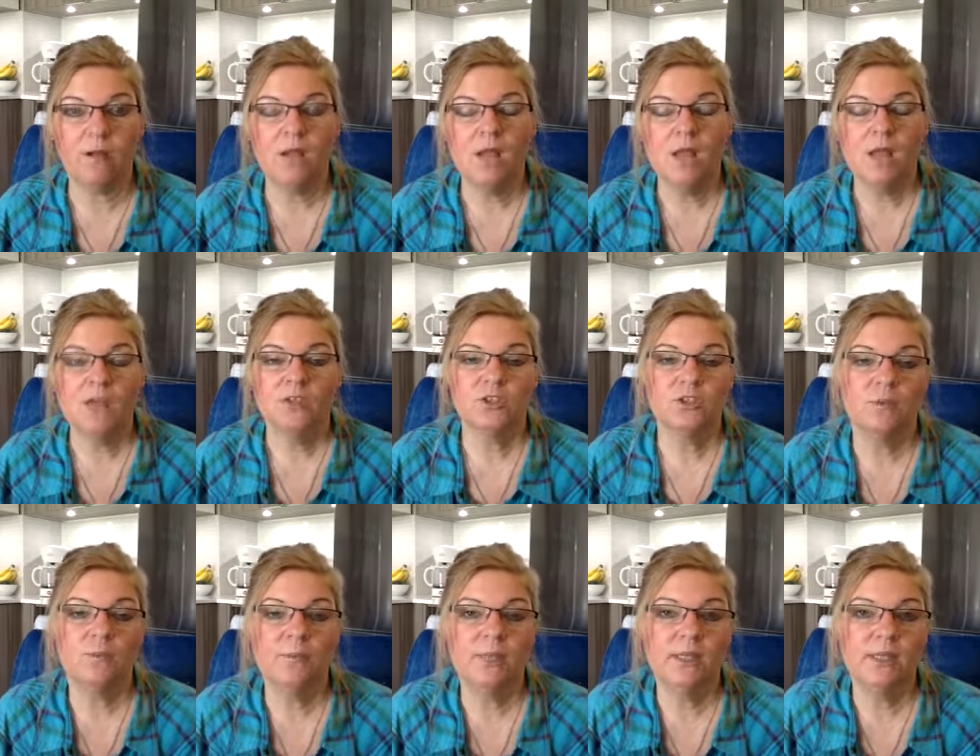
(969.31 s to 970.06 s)
So
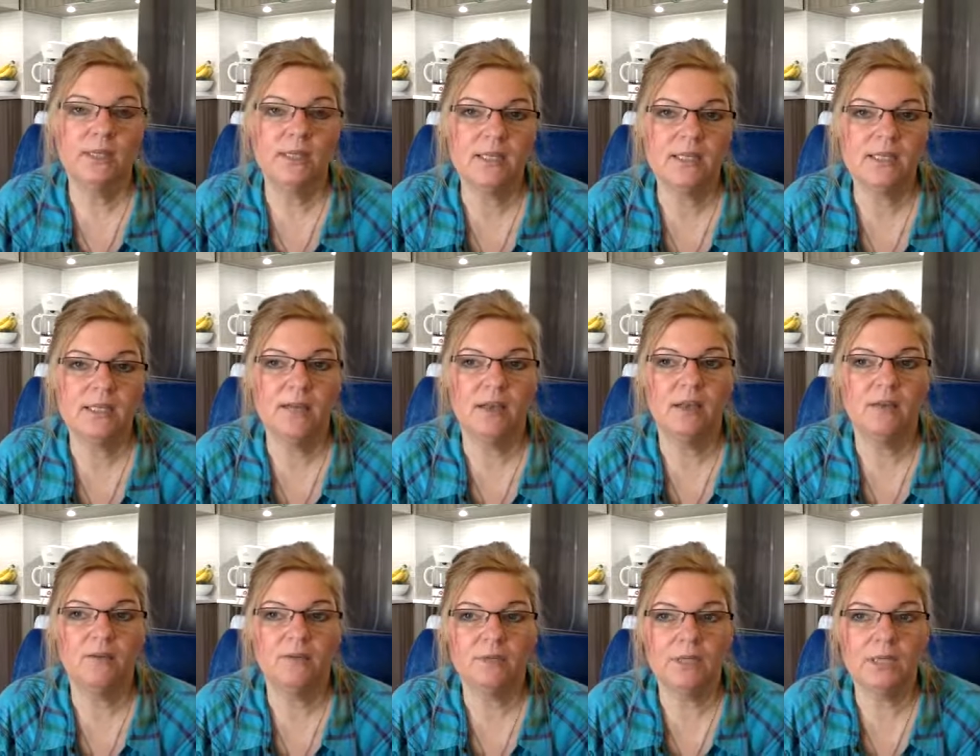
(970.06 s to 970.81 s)
Melissa
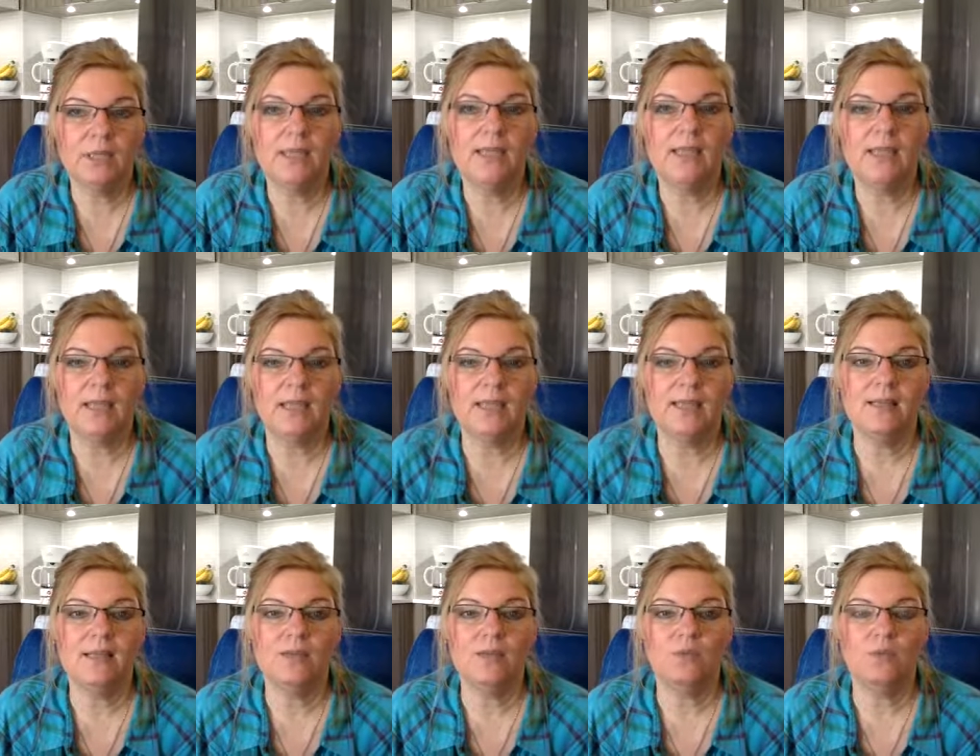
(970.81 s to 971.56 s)
really
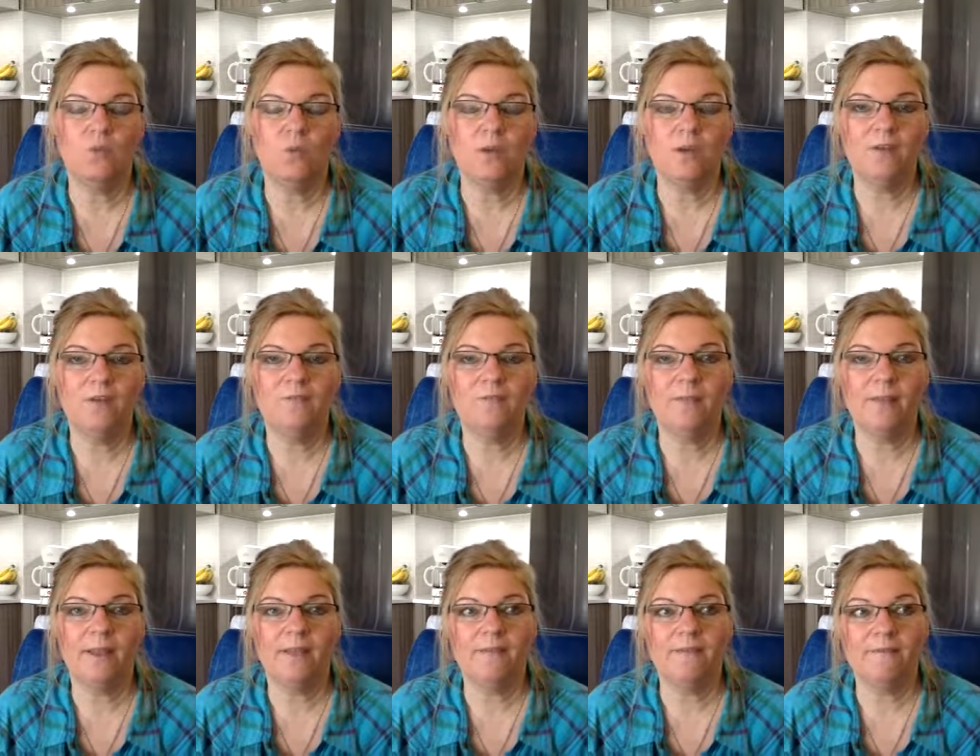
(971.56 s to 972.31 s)
is one of
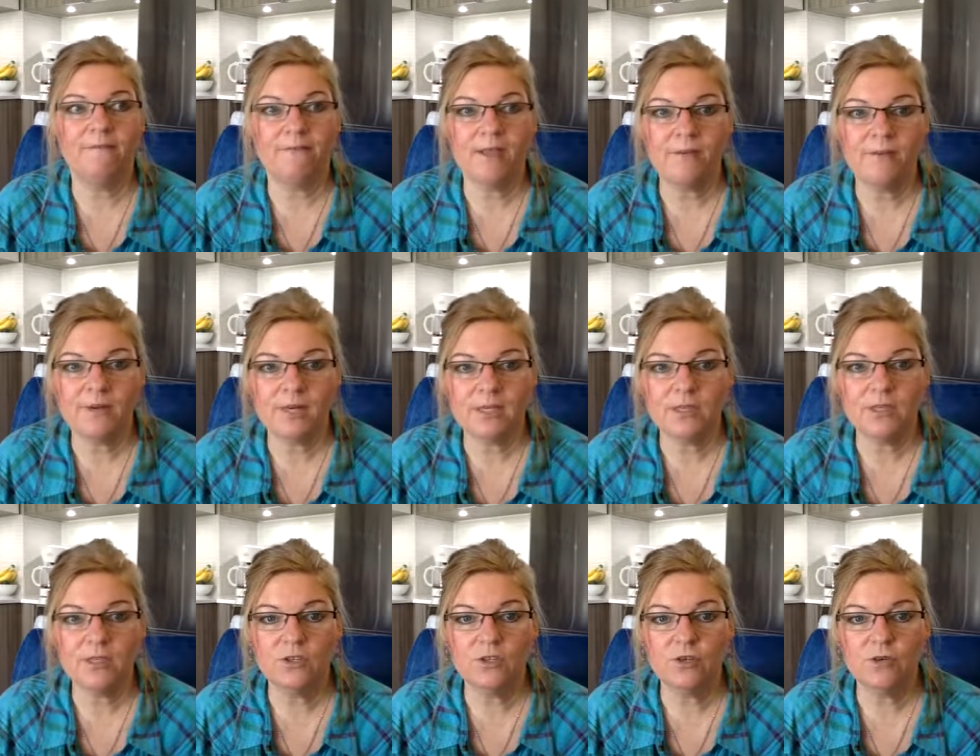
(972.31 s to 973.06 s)
my favorite
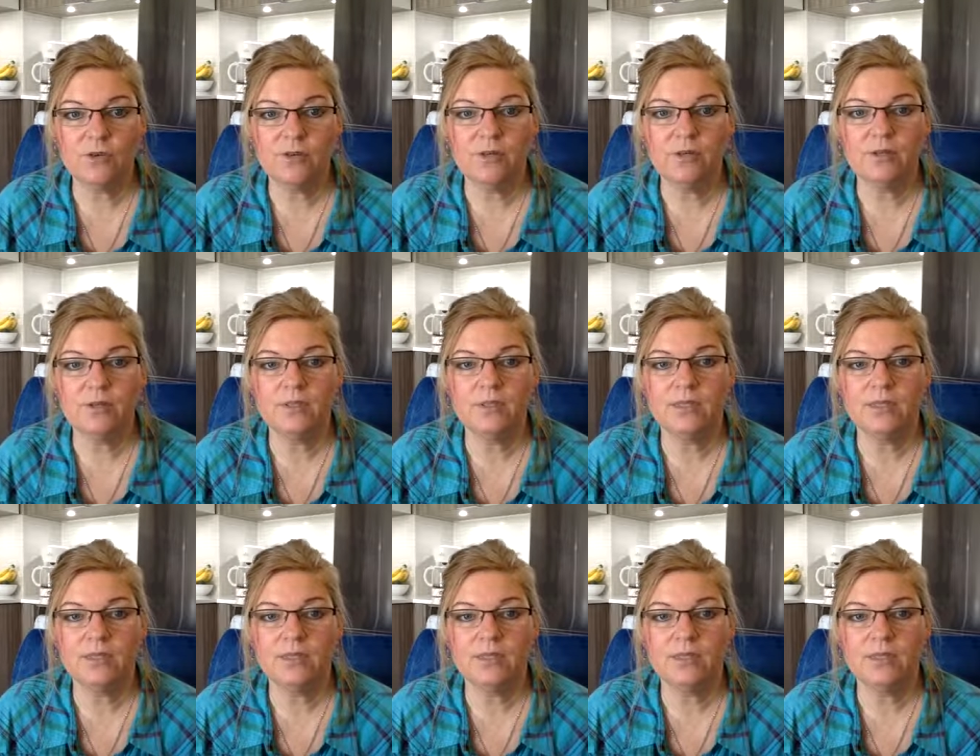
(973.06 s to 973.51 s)
essential oils.